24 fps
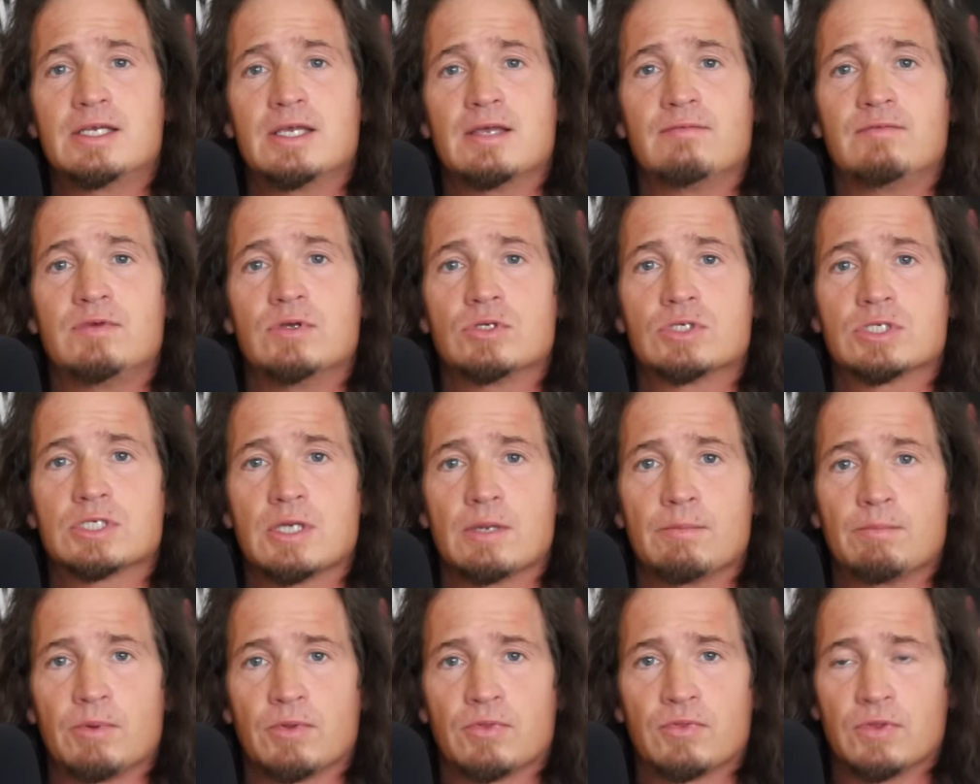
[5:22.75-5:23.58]
give you
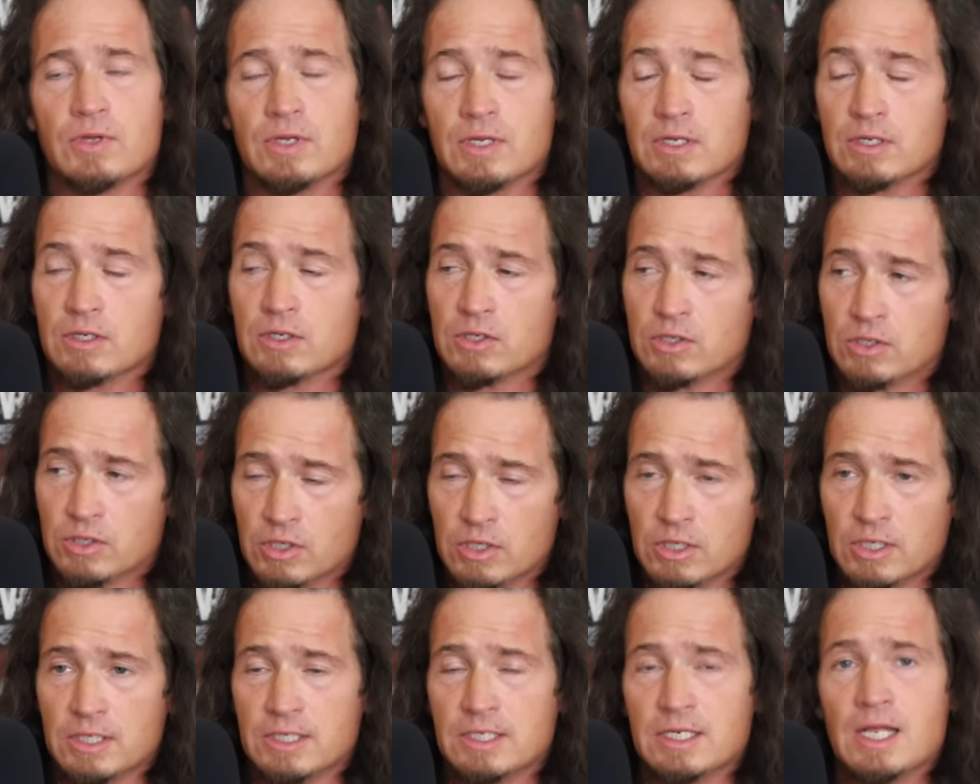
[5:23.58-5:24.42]
sympathy.
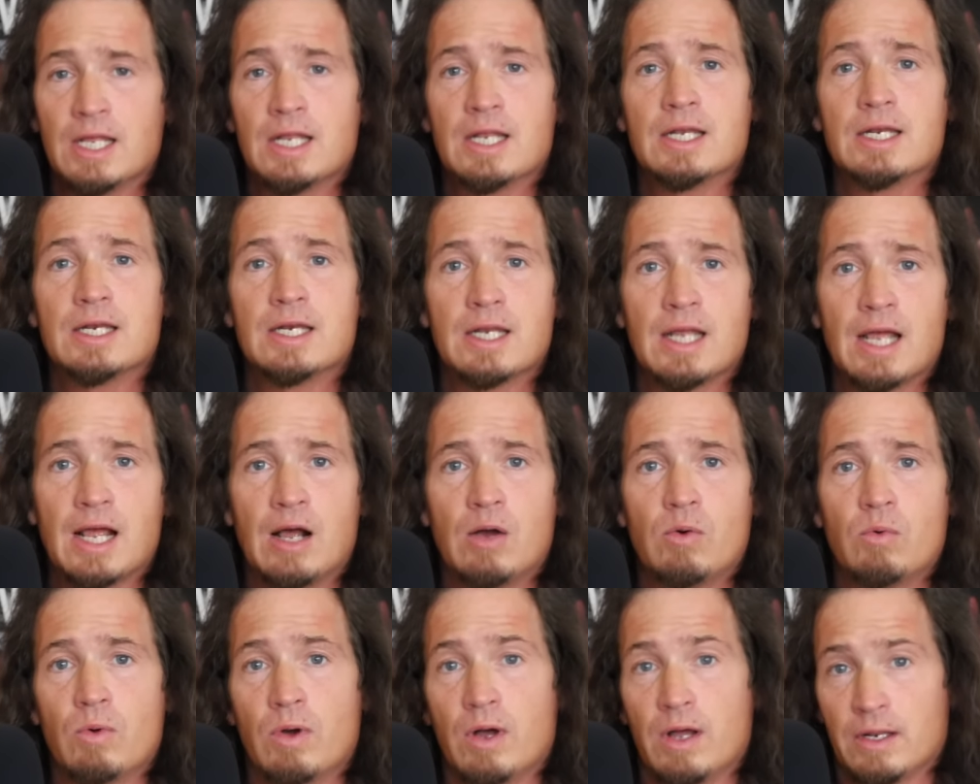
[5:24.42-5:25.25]
Good.
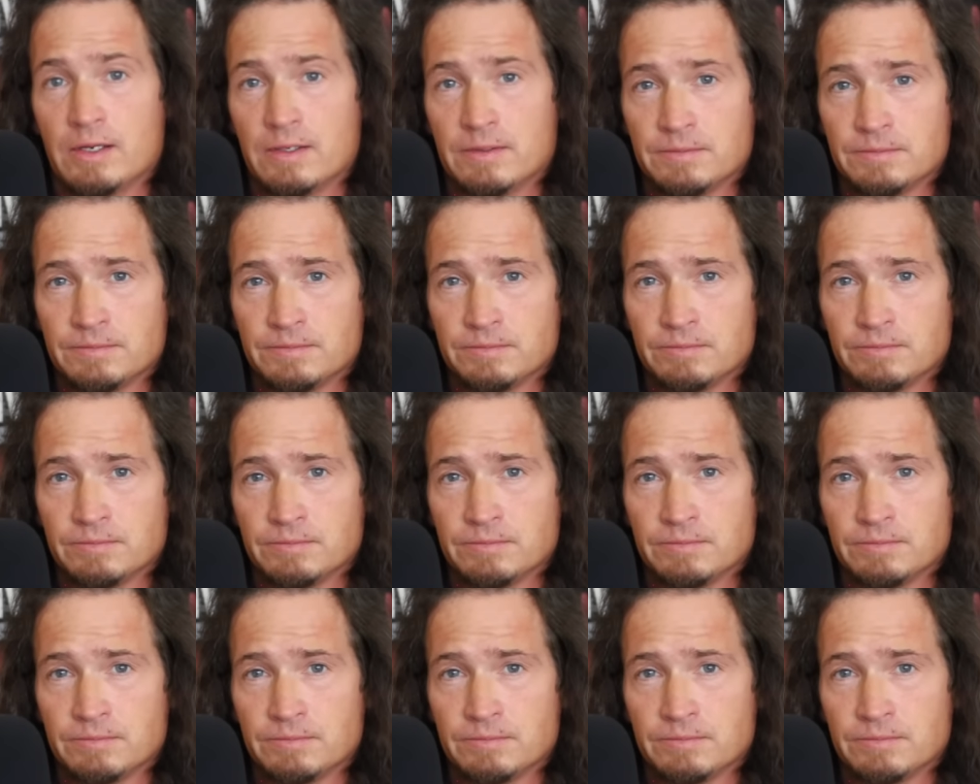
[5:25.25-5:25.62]
Now what?